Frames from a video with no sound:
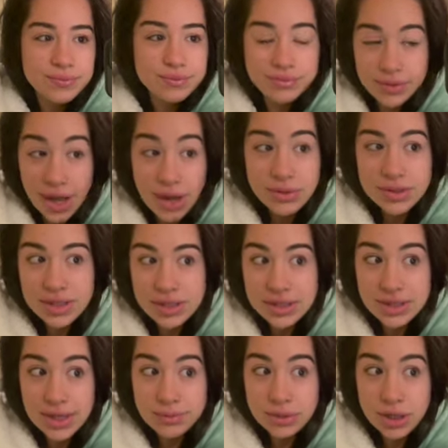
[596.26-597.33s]
That was at the
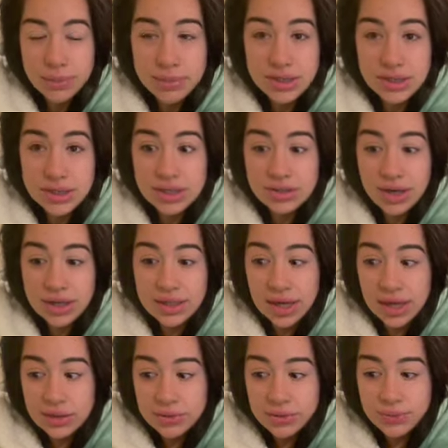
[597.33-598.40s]
same time as it is right now.
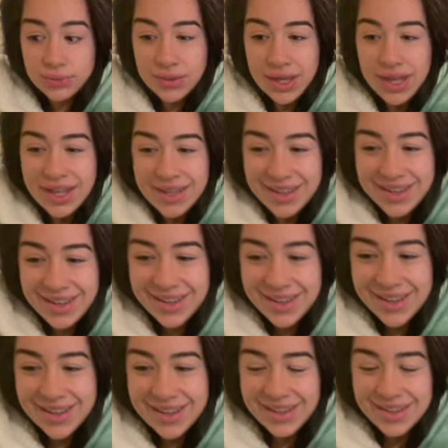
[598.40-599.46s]

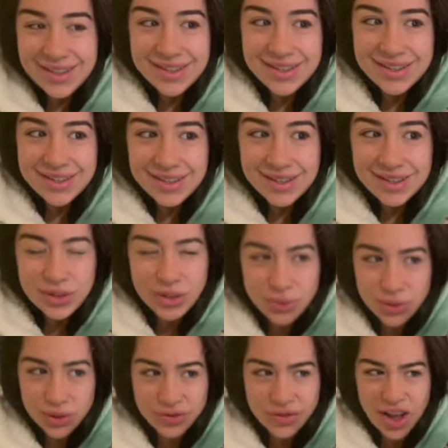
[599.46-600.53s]
So it's
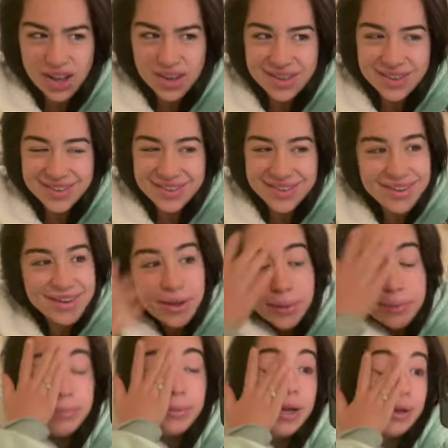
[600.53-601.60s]
all the park.
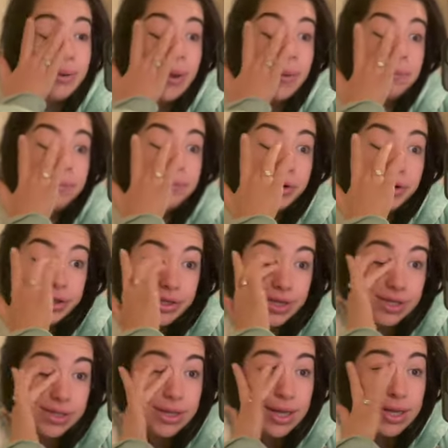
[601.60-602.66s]
But anyway, I'm gonna go
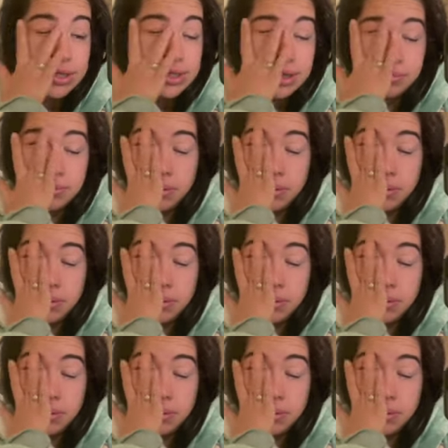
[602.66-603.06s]
downstairs to see my